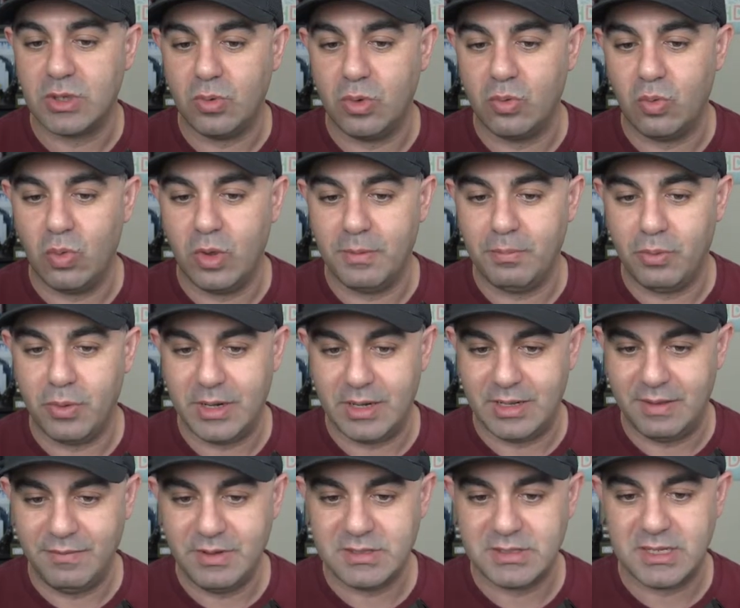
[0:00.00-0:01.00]
it with
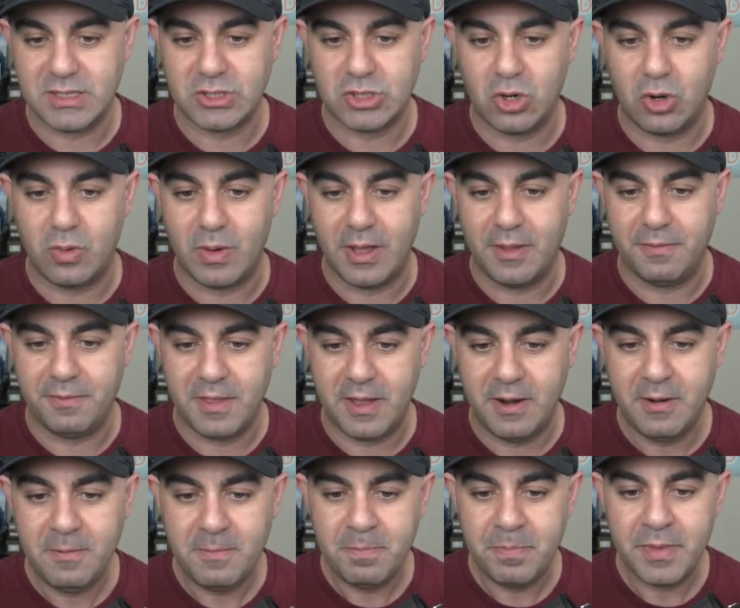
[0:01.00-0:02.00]
1.11. It says so right
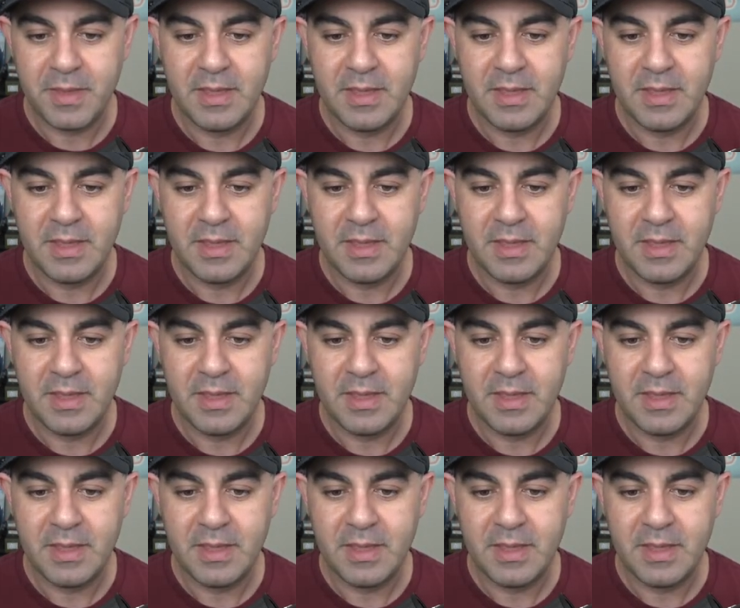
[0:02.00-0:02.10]
there.